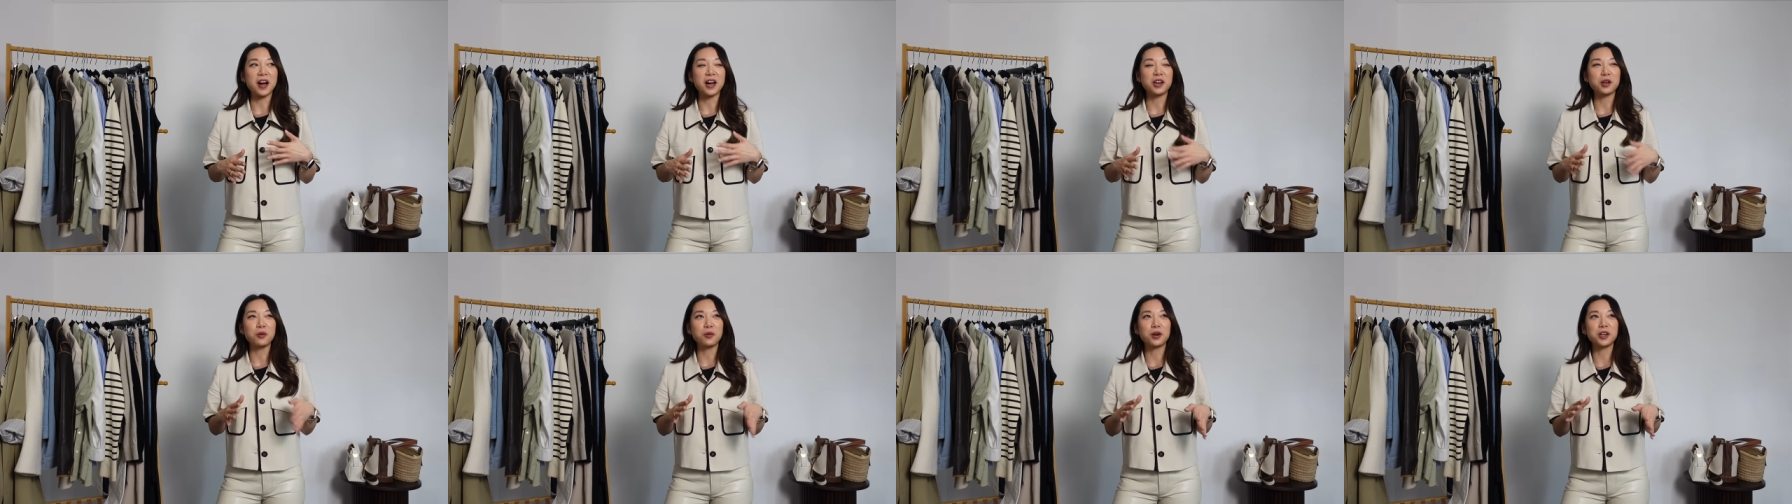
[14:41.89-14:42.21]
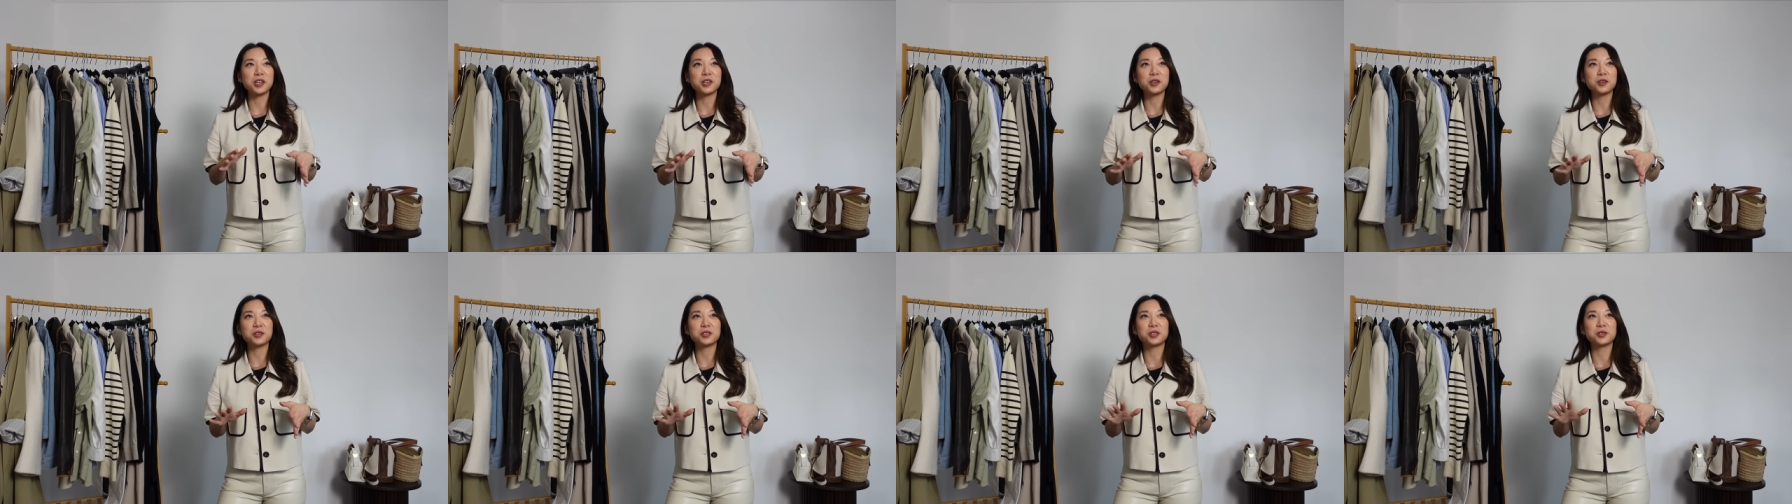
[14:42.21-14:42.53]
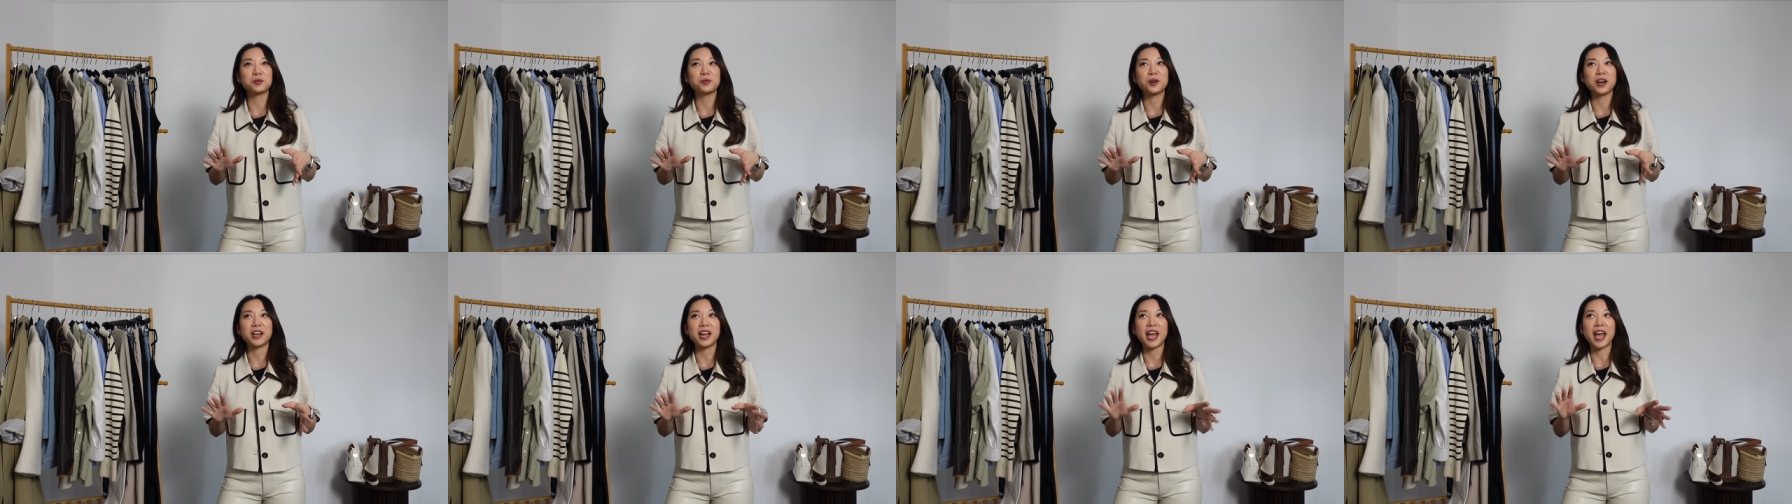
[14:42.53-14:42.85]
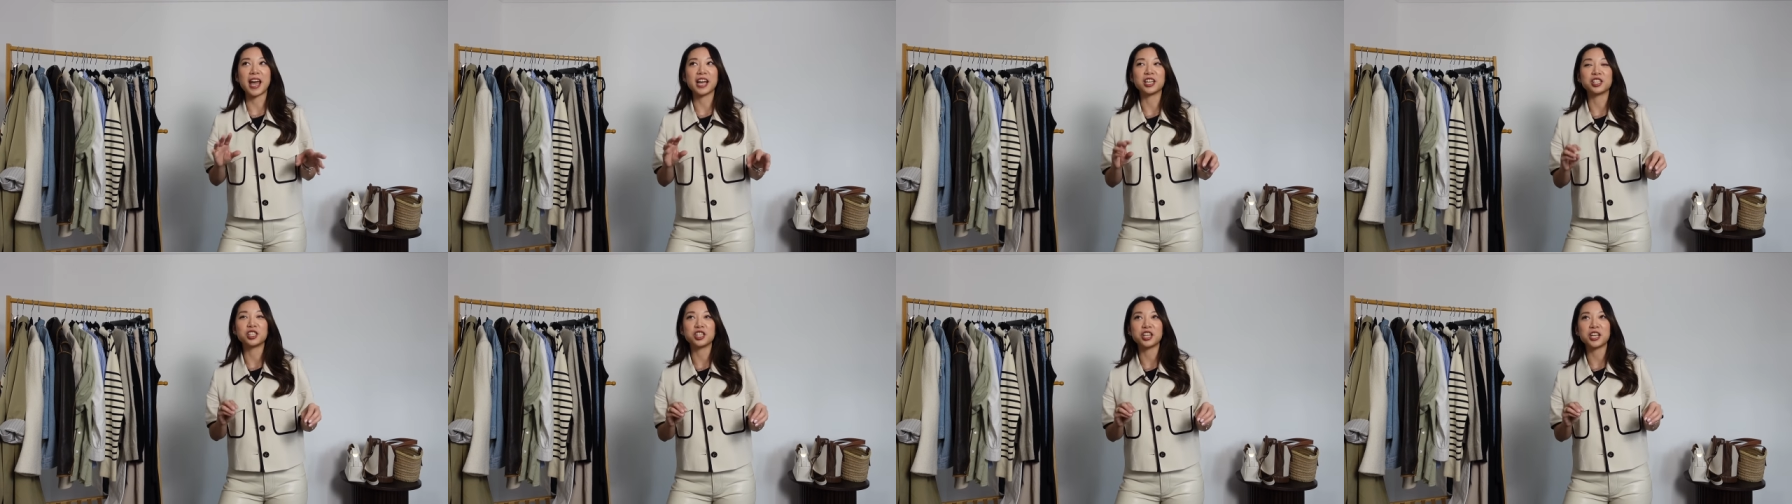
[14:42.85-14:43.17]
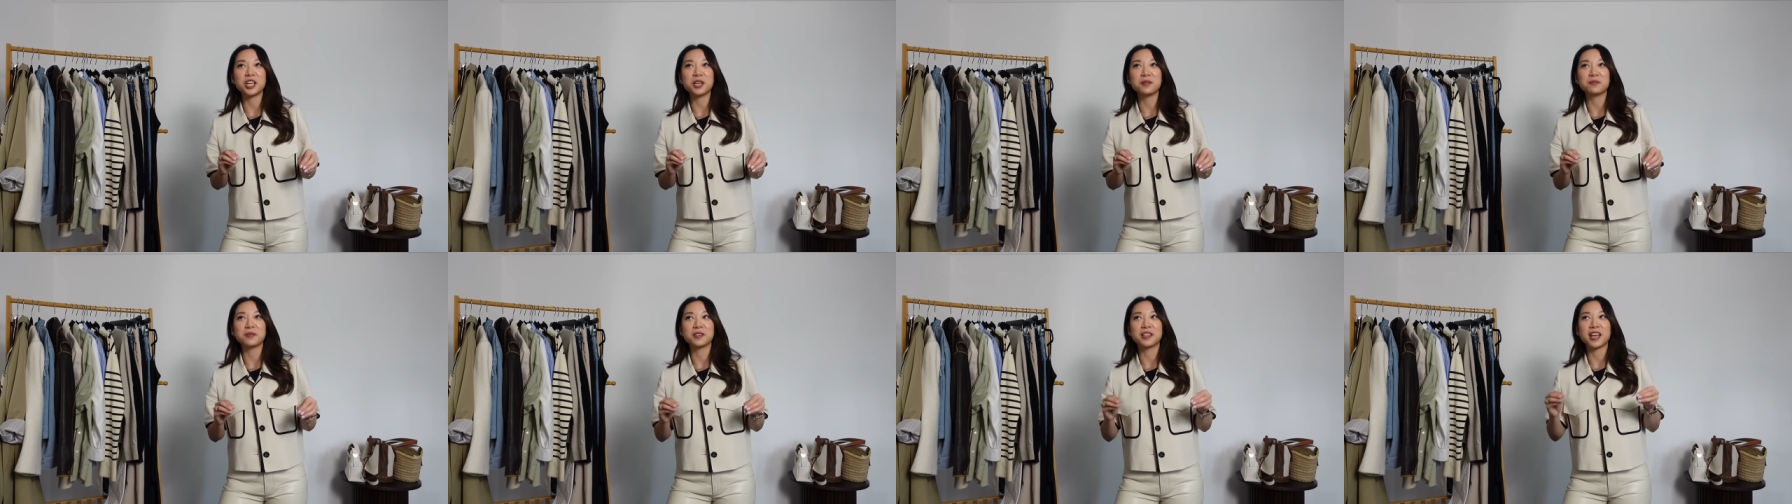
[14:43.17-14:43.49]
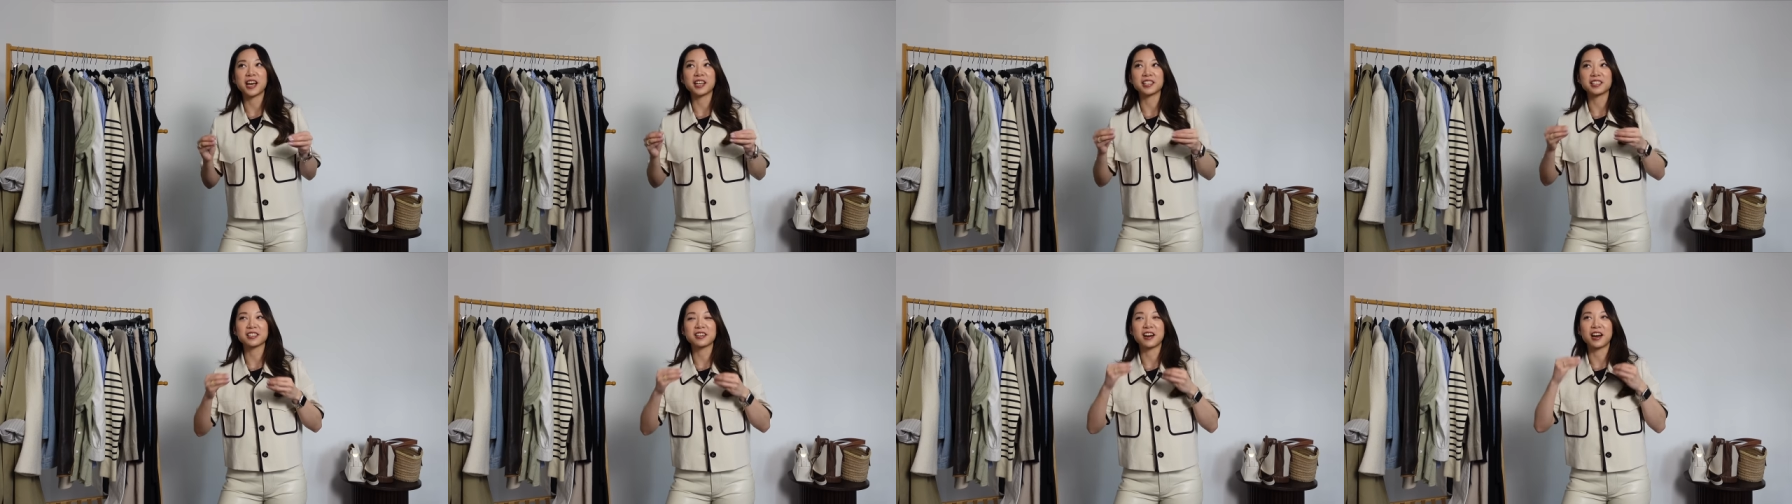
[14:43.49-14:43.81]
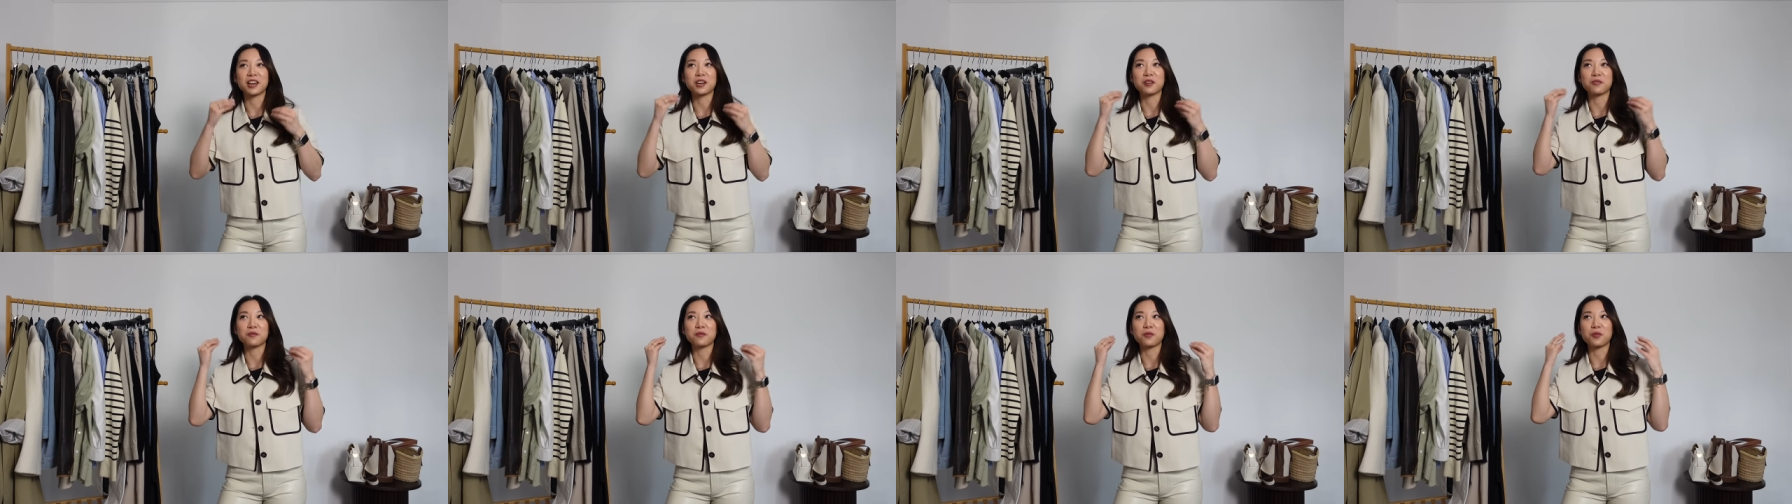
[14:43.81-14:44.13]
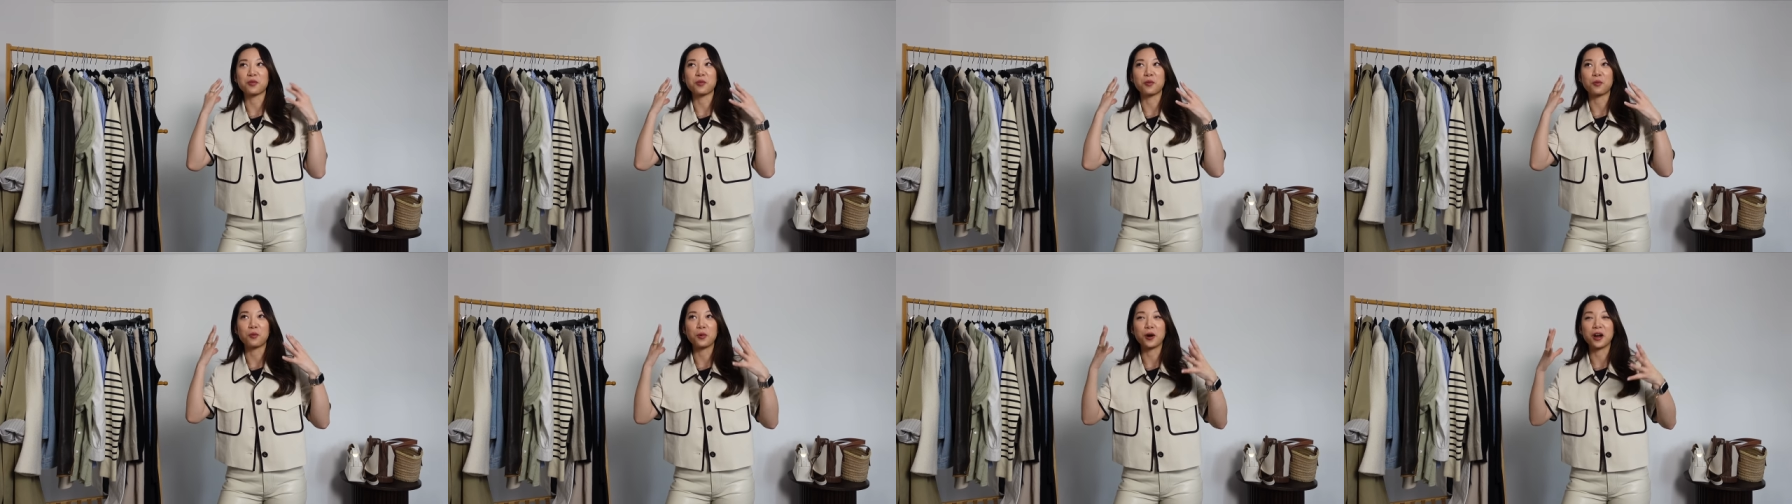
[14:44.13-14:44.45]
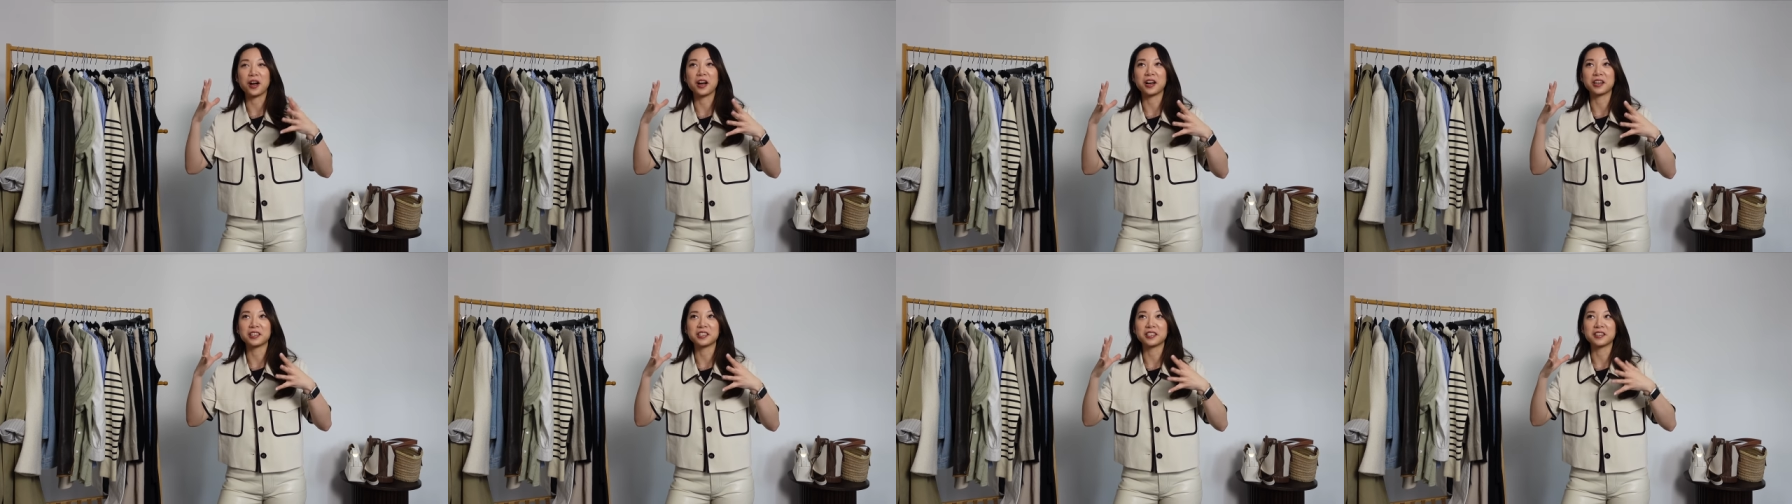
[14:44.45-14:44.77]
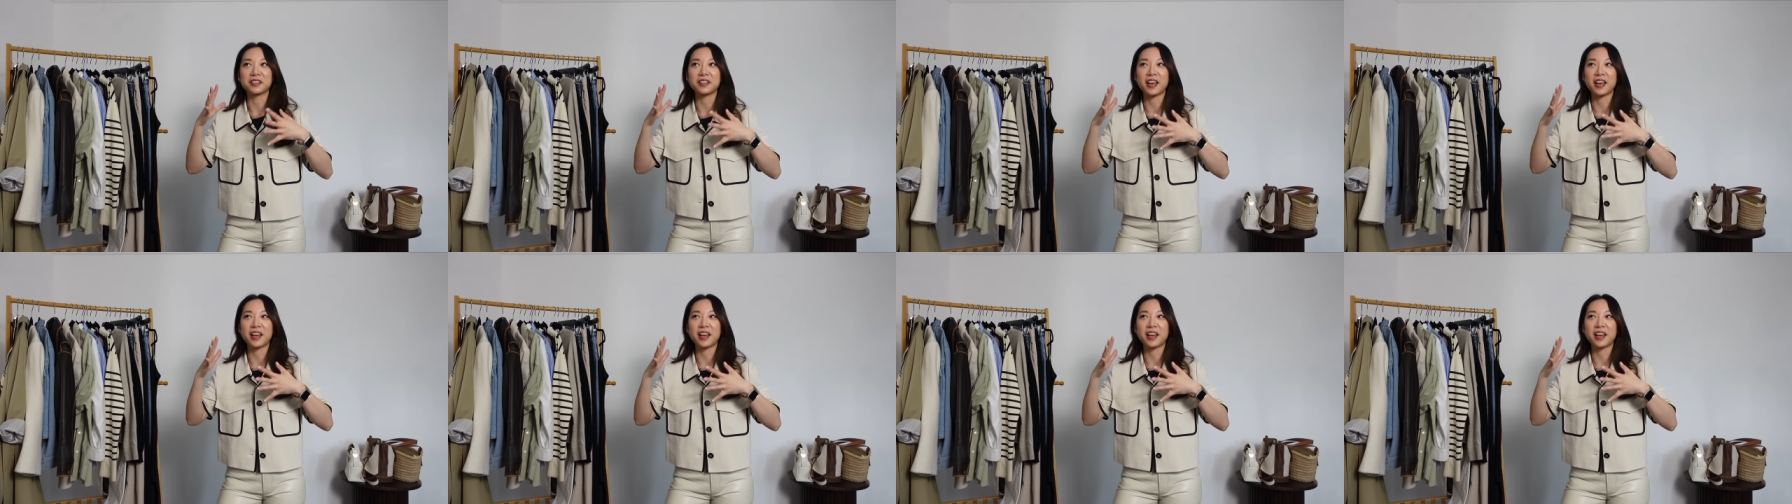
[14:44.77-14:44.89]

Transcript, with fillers: I don't want to use the word edgy, but that's kind of the word